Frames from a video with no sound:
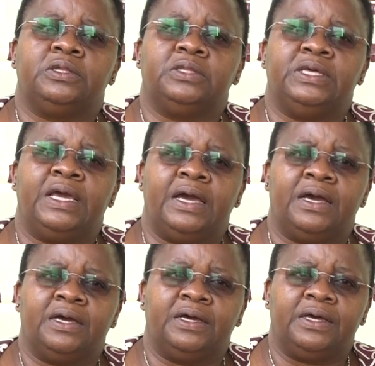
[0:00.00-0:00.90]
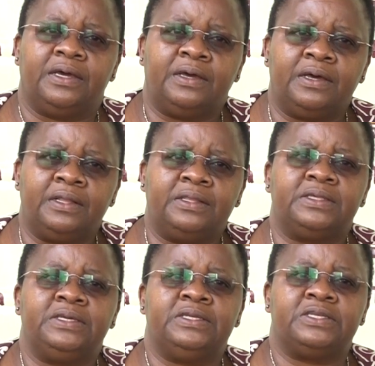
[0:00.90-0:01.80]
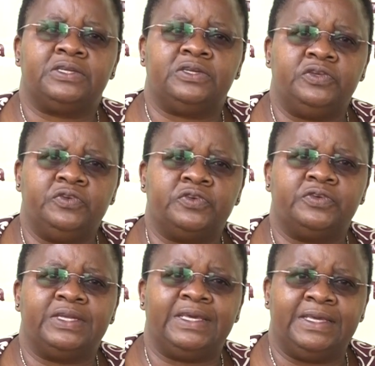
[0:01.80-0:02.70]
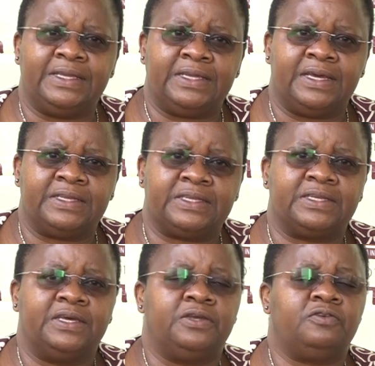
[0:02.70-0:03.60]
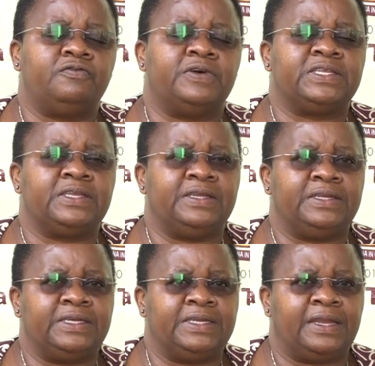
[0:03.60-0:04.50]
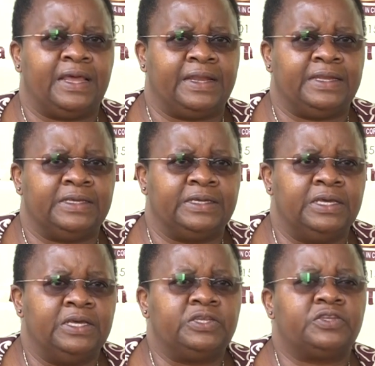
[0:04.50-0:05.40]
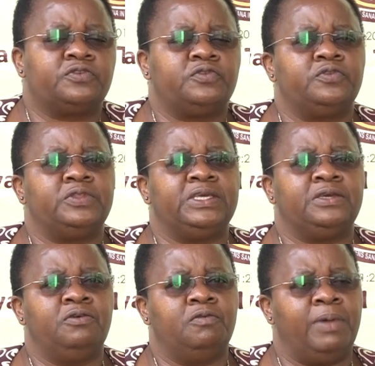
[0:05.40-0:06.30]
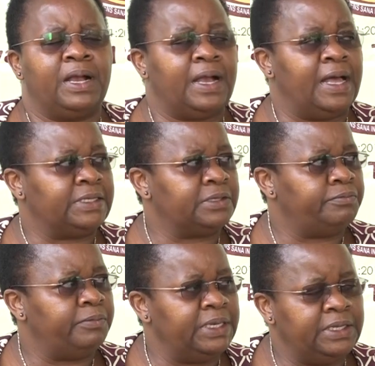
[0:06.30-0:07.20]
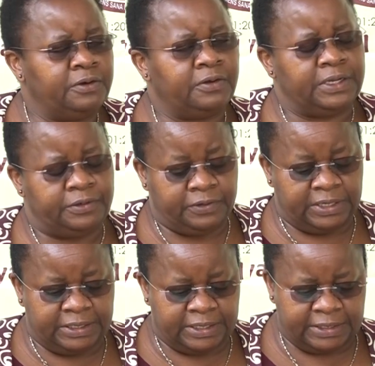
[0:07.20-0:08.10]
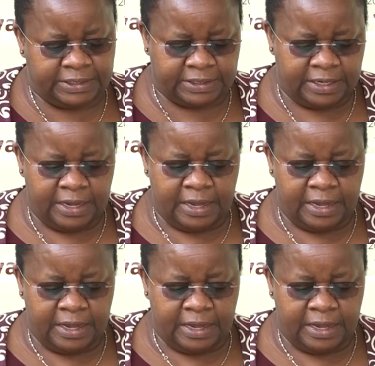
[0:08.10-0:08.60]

their health institution areas to facilitate learning. So they go back as medical educators.